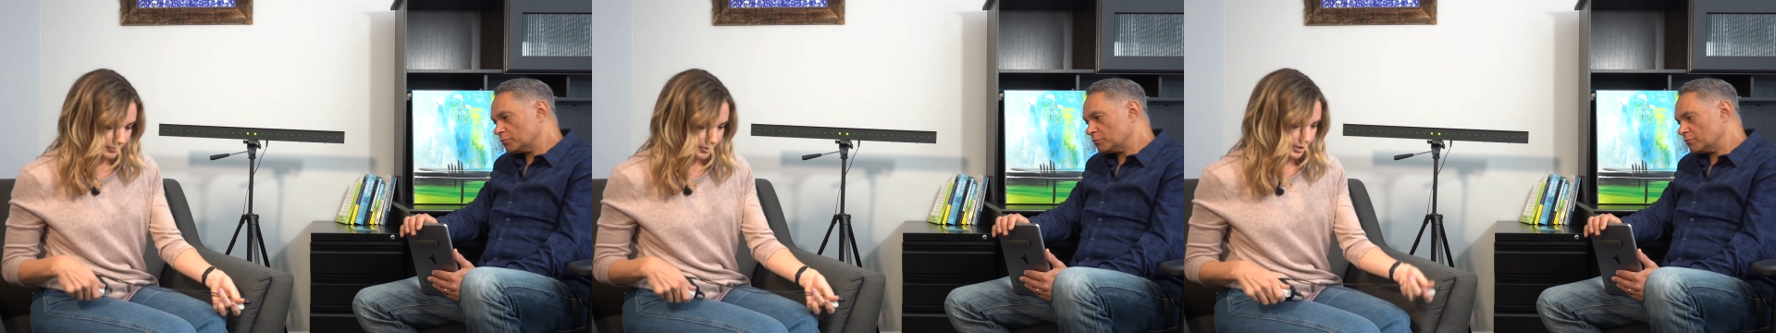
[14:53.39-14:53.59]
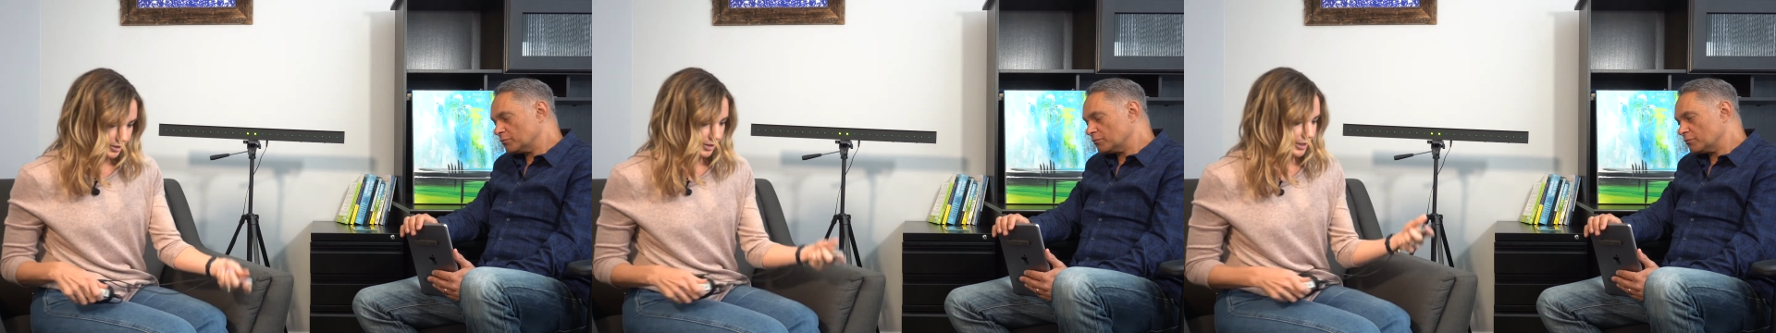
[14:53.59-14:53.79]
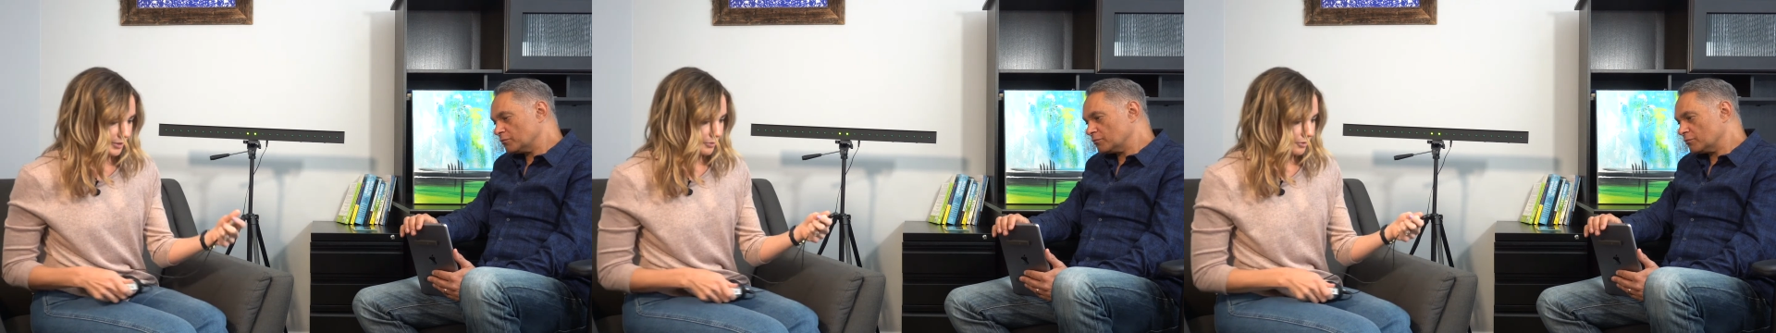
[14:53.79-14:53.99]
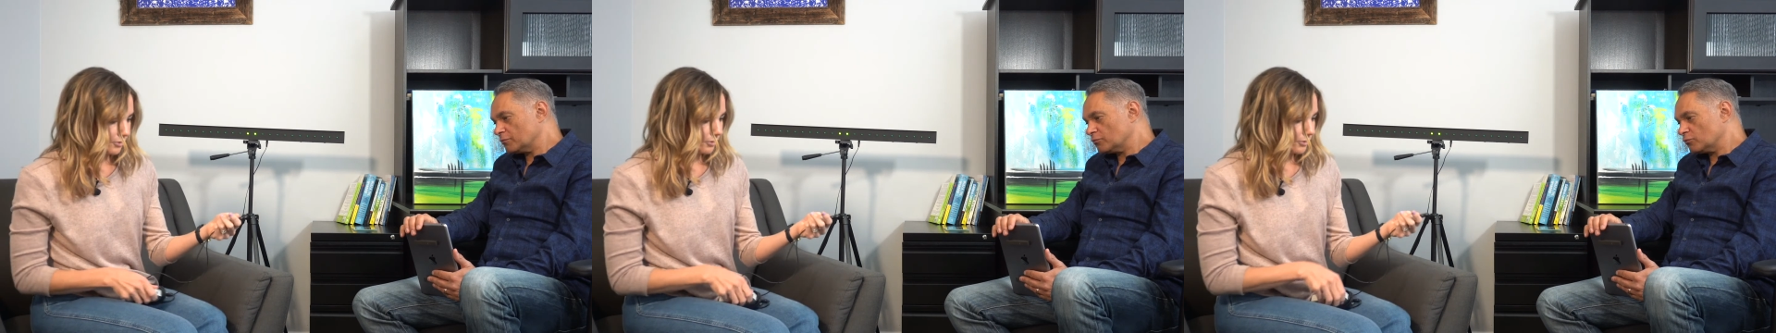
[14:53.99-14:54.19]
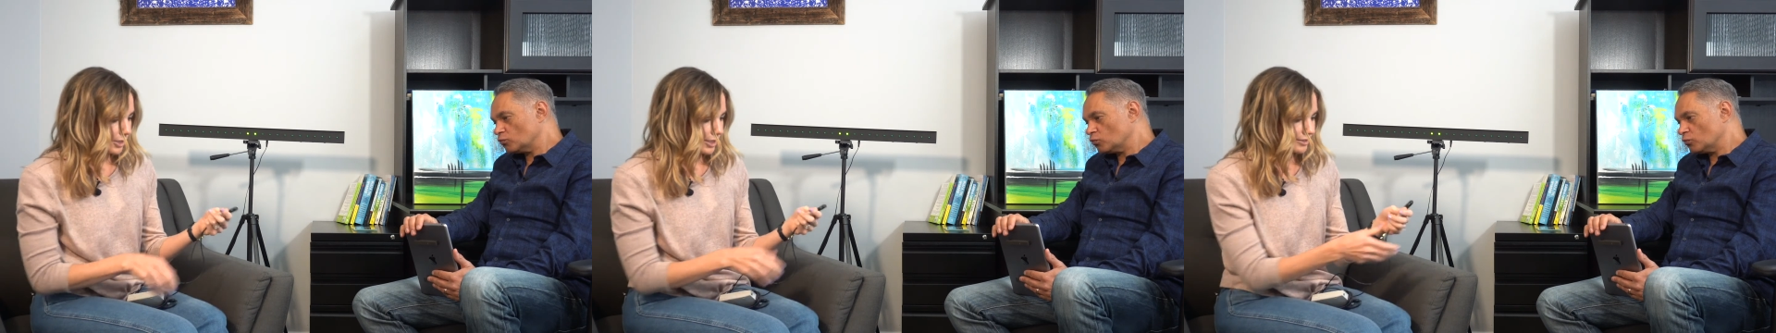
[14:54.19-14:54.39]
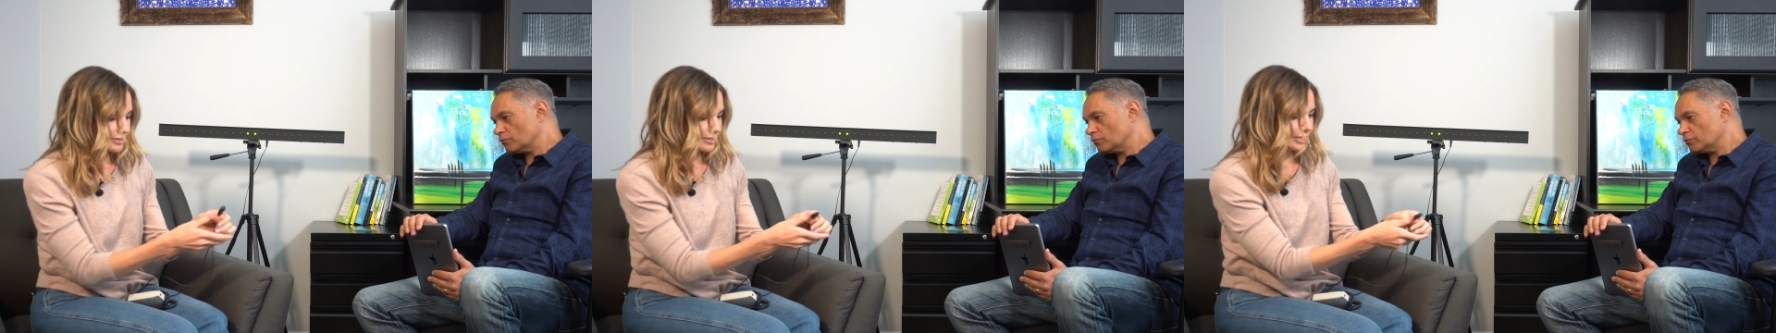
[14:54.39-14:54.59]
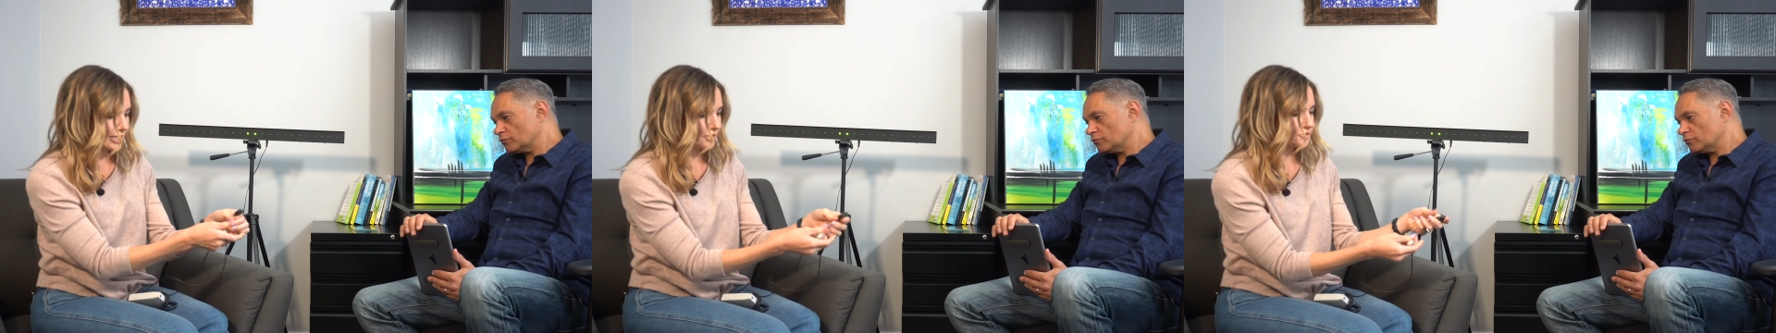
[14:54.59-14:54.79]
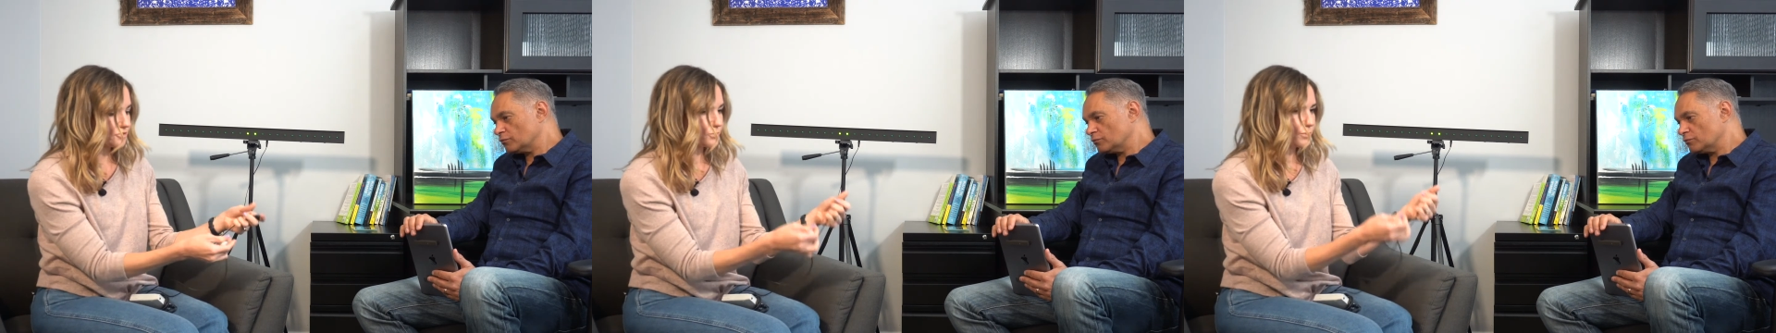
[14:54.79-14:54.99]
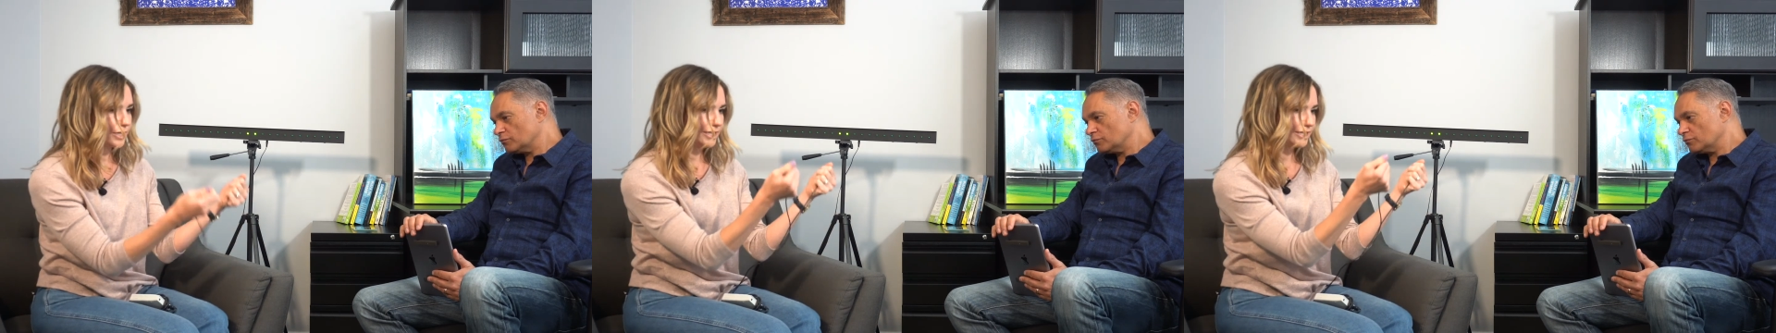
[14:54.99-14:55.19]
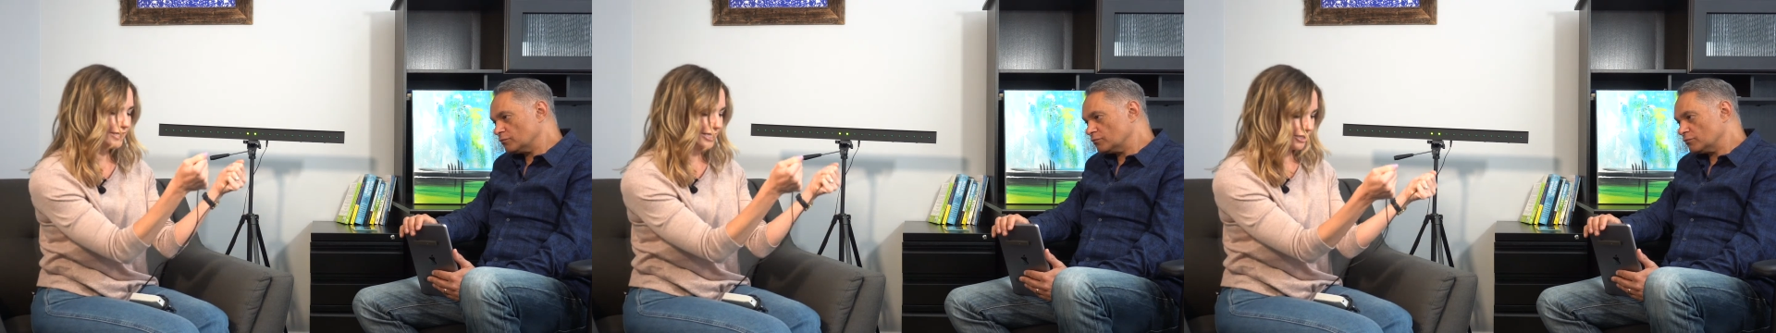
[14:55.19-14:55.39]
Speaker 1: the client would hold on to these,
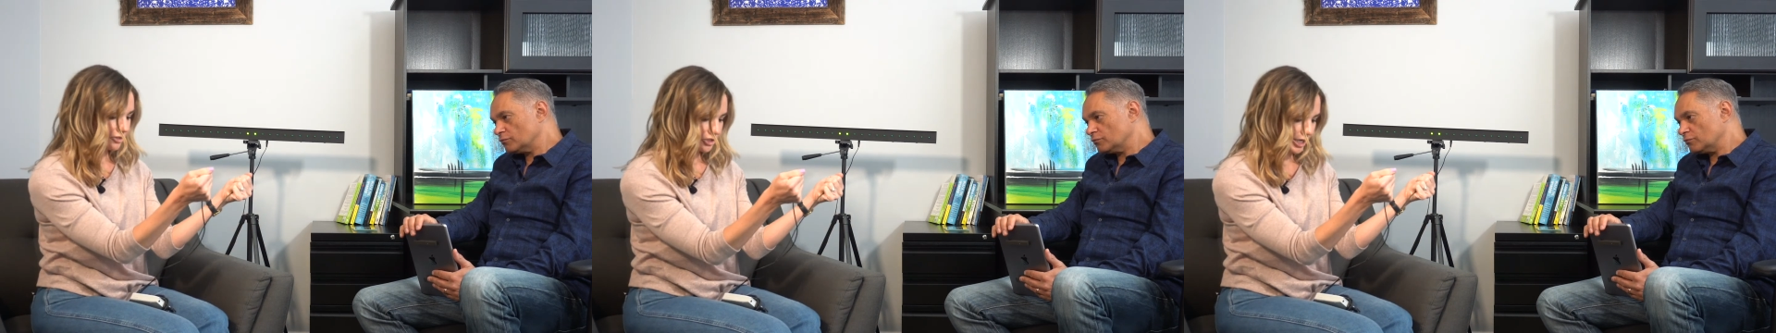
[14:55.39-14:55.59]
one in each